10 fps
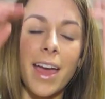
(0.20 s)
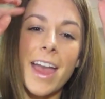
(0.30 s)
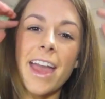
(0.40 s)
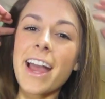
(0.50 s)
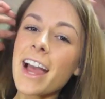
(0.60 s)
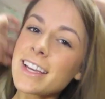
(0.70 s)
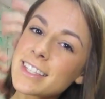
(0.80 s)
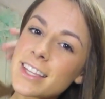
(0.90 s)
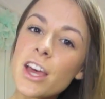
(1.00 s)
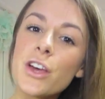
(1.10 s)
Hey
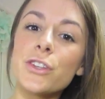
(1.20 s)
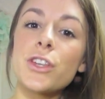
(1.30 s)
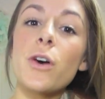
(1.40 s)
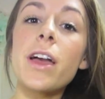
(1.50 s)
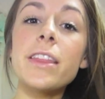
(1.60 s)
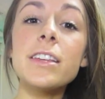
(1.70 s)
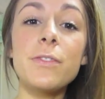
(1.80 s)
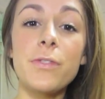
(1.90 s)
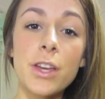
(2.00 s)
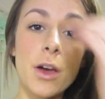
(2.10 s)
guys, so in this
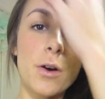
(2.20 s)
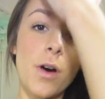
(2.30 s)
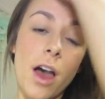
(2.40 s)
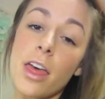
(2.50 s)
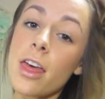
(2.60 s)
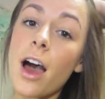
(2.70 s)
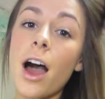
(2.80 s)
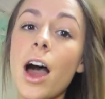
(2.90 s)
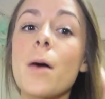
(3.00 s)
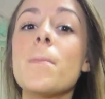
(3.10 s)
video,
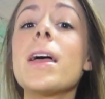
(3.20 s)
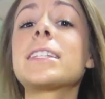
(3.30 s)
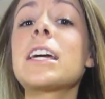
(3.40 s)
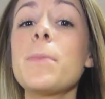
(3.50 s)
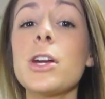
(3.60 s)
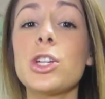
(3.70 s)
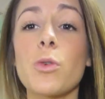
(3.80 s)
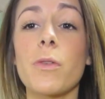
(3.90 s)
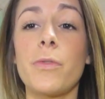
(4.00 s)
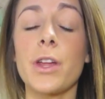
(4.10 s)
it's going to be a
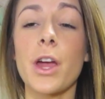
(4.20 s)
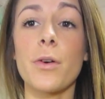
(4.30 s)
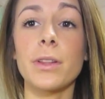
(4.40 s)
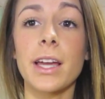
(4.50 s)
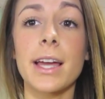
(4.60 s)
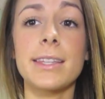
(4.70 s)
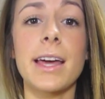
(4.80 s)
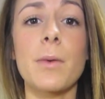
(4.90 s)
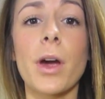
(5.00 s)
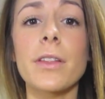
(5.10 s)
short video, and like I
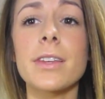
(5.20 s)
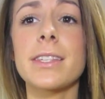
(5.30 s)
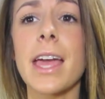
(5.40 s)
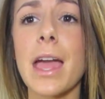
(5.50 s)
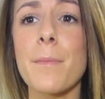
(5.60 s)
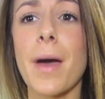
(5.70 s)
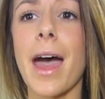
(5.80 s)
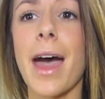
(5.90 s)
said, I'm wearing the same